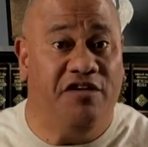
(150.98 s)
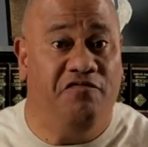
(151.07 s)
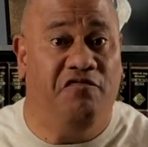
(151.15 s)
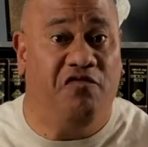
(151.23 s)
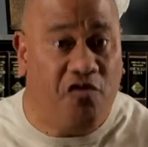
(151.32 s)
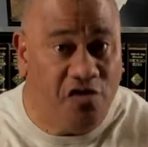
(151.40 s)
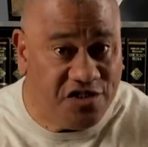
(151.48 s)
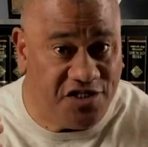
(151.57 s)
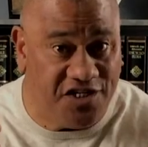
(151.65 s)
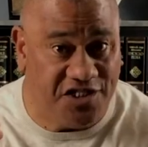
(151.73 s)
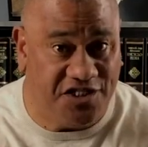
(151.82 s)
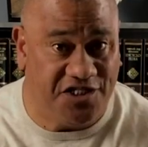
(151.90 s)

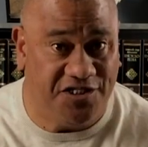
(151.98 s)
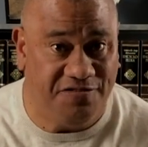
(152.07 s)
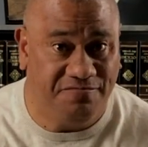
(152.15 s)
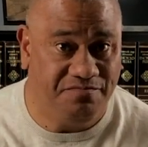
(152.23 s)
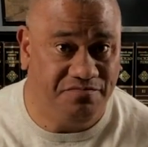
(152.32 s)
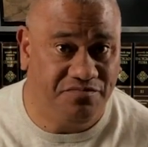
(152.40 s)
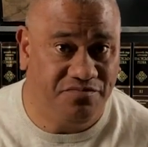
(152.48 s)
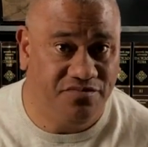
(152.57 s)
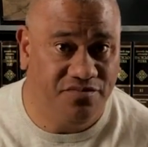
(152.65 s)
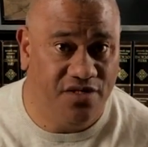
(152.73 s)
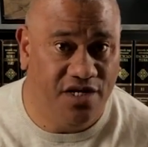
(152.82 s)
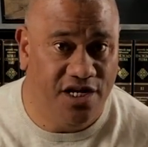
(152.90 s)
forces,
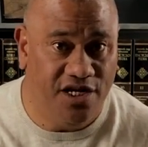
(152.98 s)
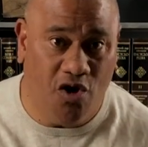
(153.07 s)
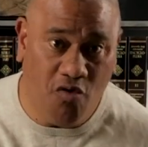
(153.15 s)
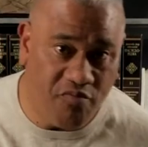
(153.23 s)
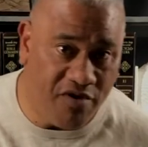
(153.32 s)
low